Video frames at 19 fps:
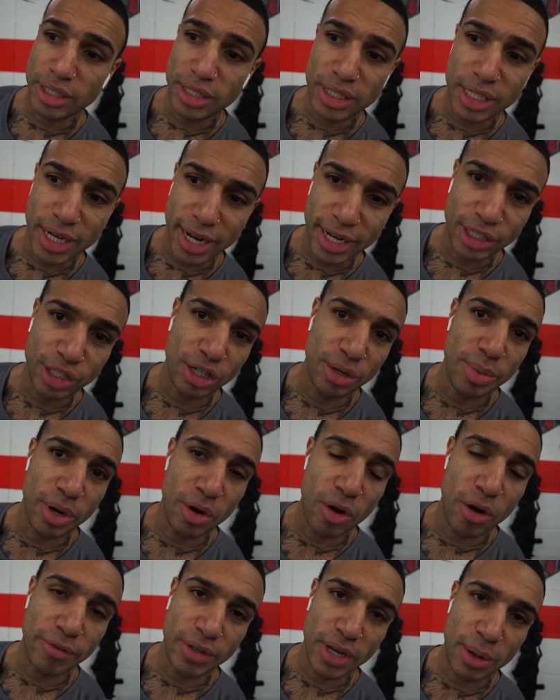Today should have been
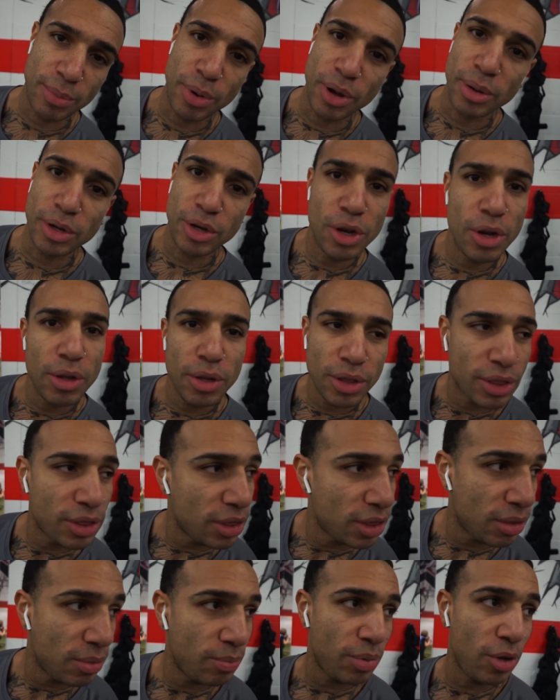an off day, but
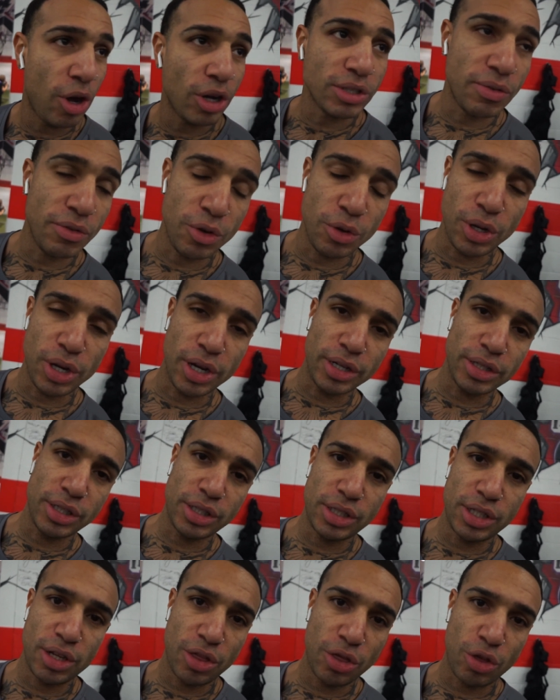because of New Year's,
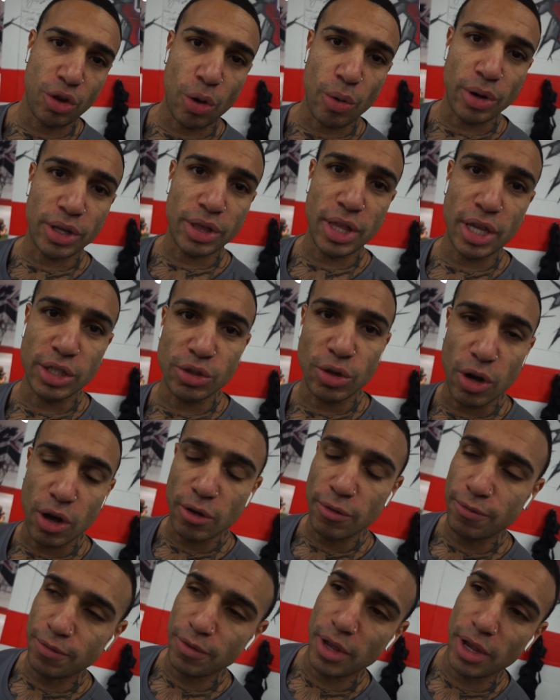throwing things
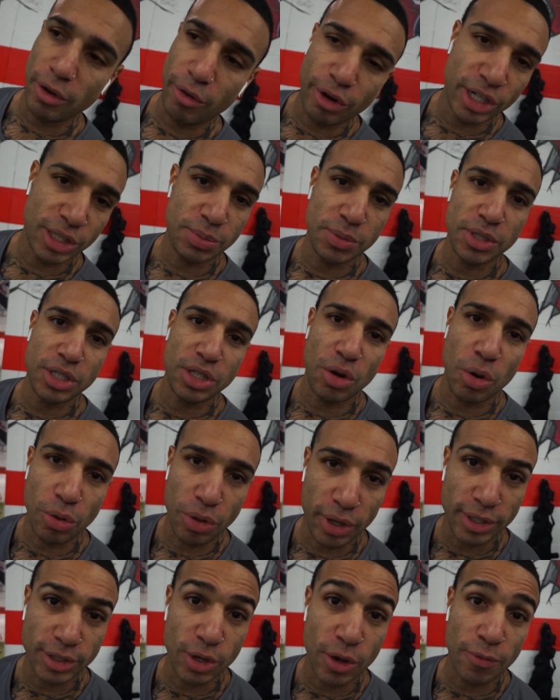off, and Christmas, throwing
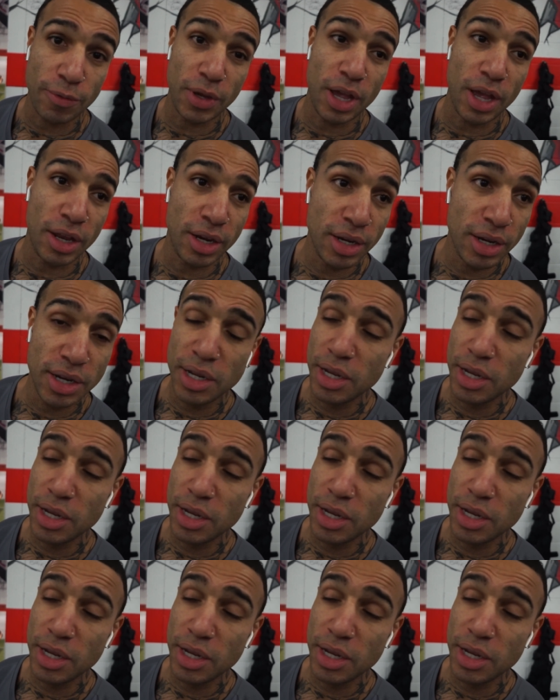things off again.